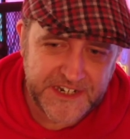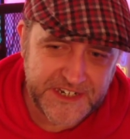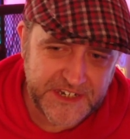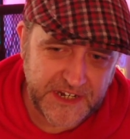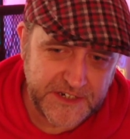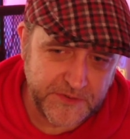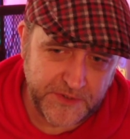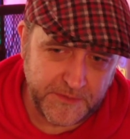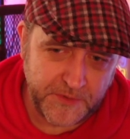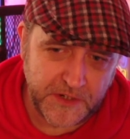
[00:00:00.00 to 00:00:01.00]
is a title
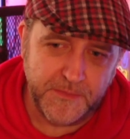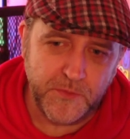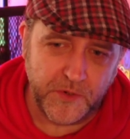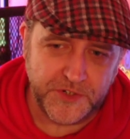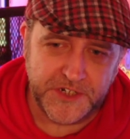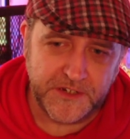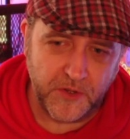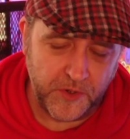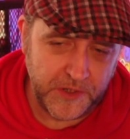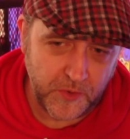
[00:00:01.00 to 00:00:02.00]
that I'm going to be watching
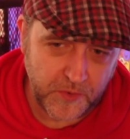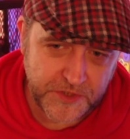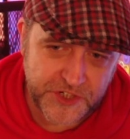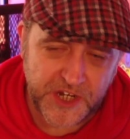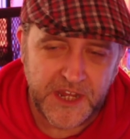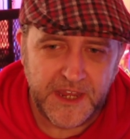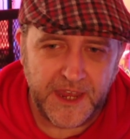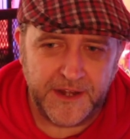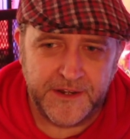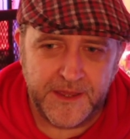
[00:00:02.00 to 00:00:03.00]
on launch
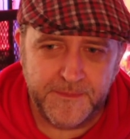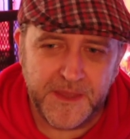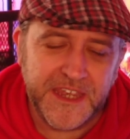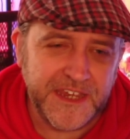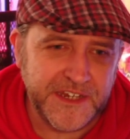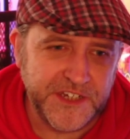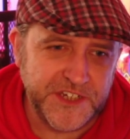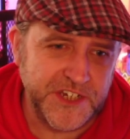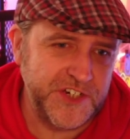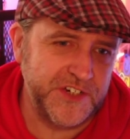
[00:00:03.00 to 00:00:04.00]
and uh, making a
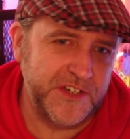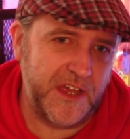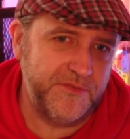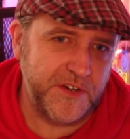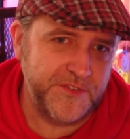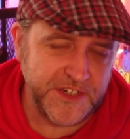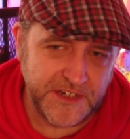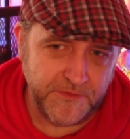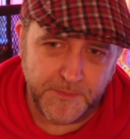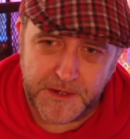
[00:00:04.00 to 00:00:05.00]
decision after I've seen
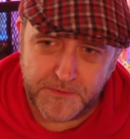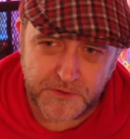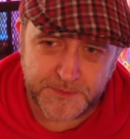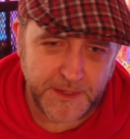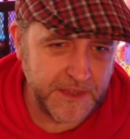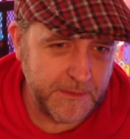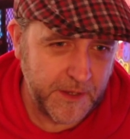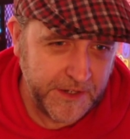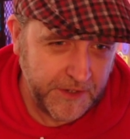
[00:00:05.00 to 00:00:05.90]
other people spend their money